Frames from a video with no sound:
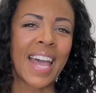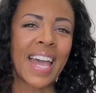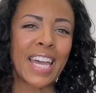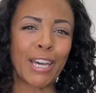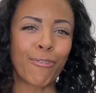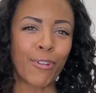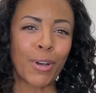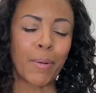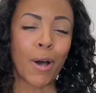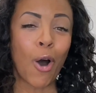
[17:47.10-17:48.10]
if
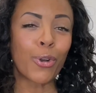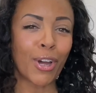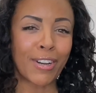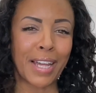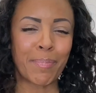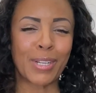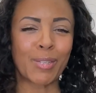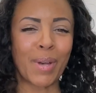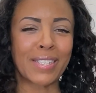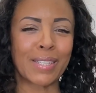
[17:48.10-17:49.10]
holding on to that muscle
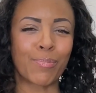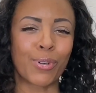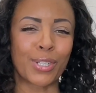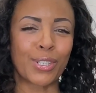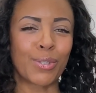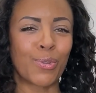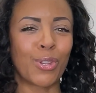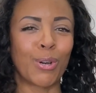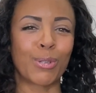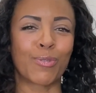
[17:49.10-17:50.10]
mass is important to you,
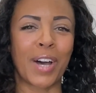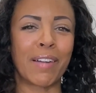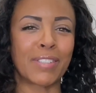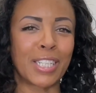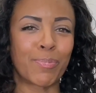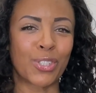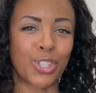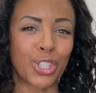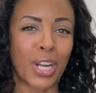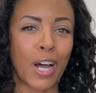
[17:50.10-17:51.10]
those 5 tips
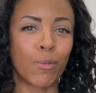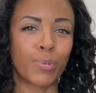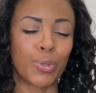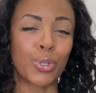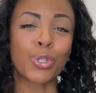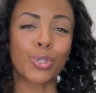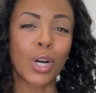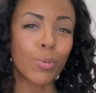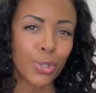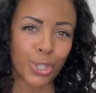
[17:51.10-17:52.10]
should help you to
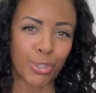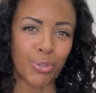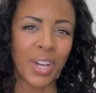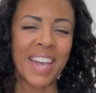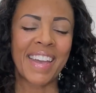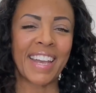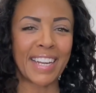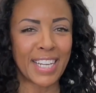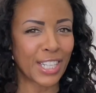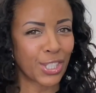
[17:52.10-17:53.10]
troubleshoot
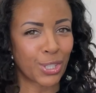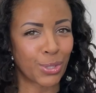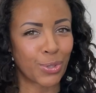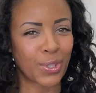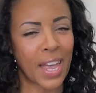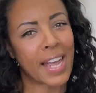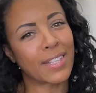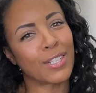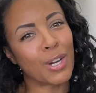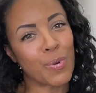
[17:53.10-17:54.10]
any issues and
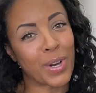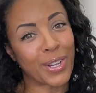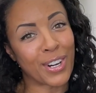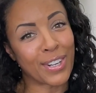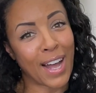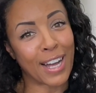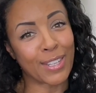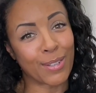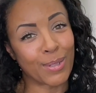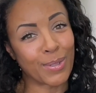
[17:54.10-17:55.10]
to know whether or not
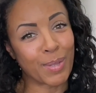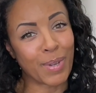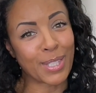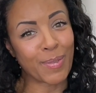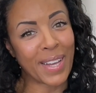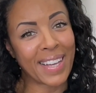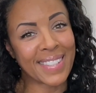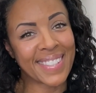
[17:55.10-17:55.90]
you're losing muscle mass.